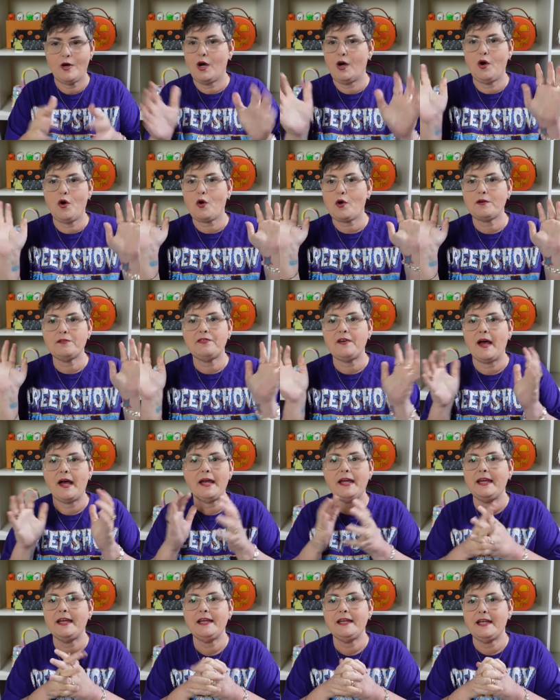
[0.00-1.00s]

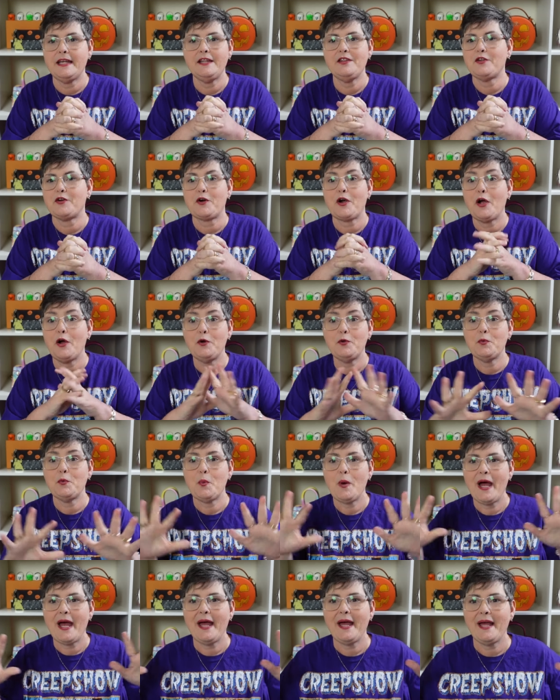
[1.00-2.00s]
horrifying in their own
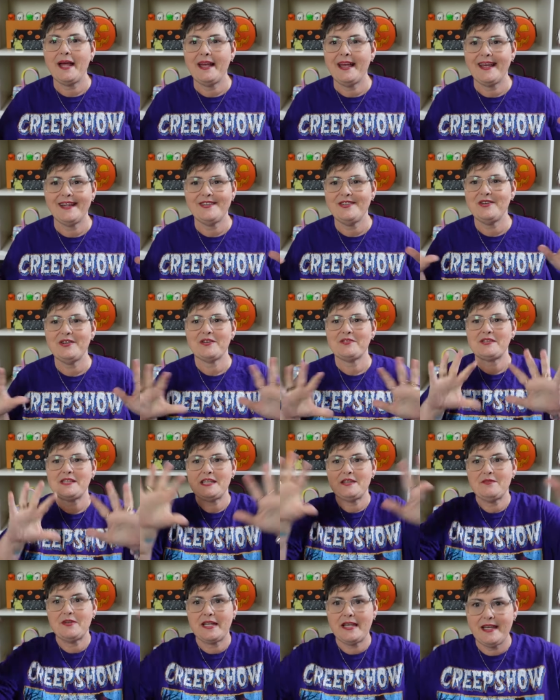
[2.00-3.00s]
way. And you know
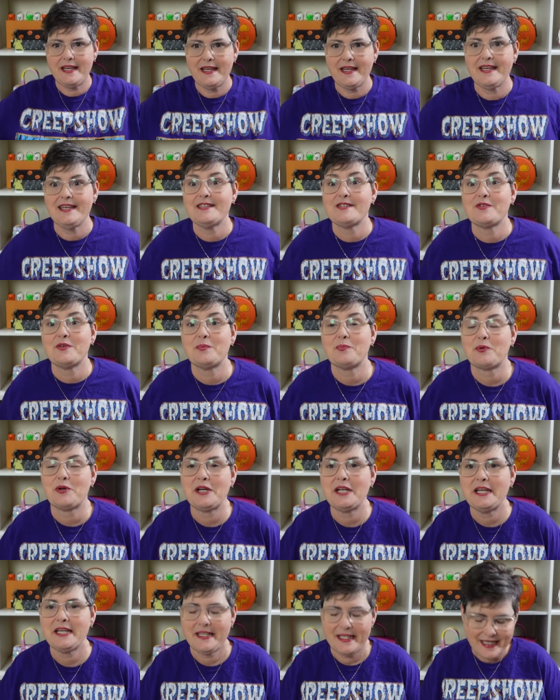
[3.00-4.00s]
Stephen King, he's gonna
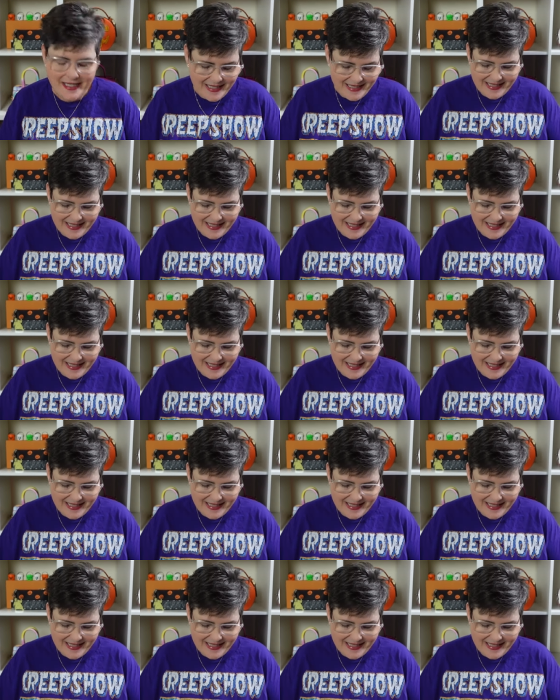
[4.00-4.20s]
bring it.